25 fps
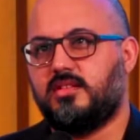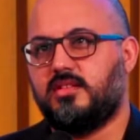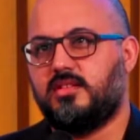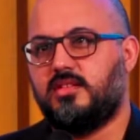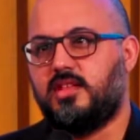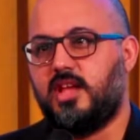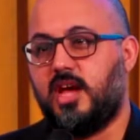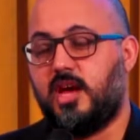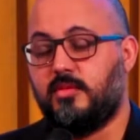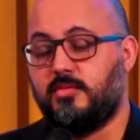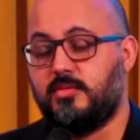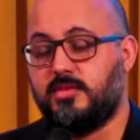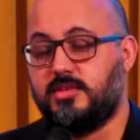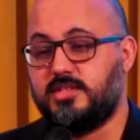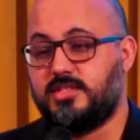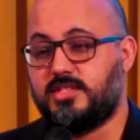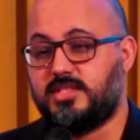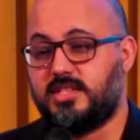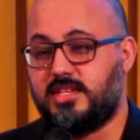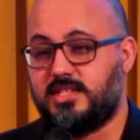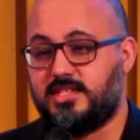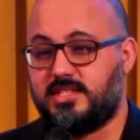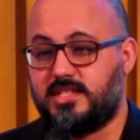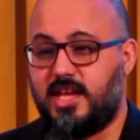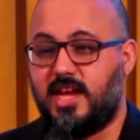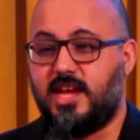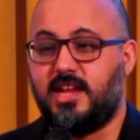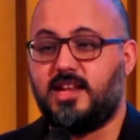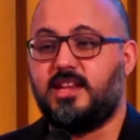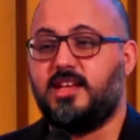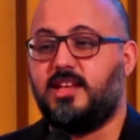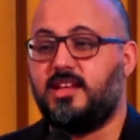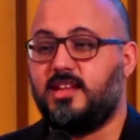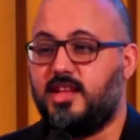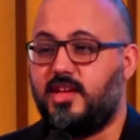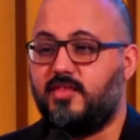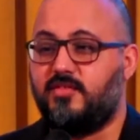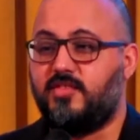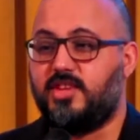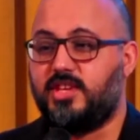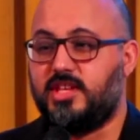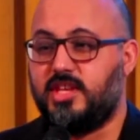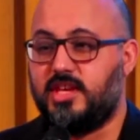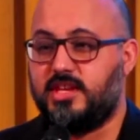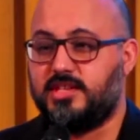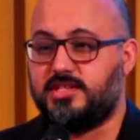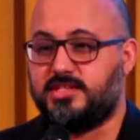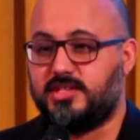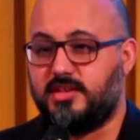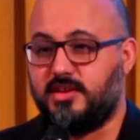that was exactly 11
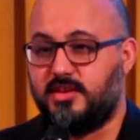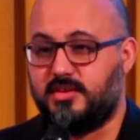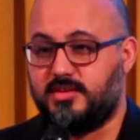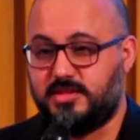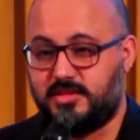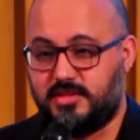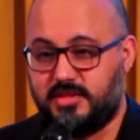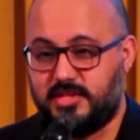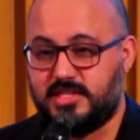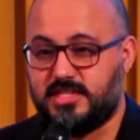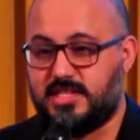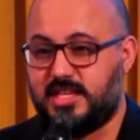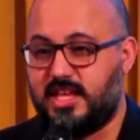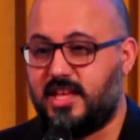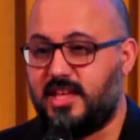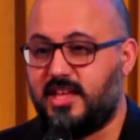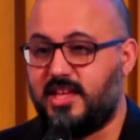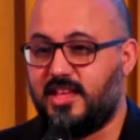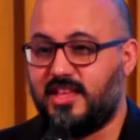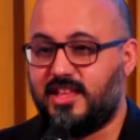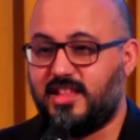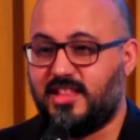years ago to this day.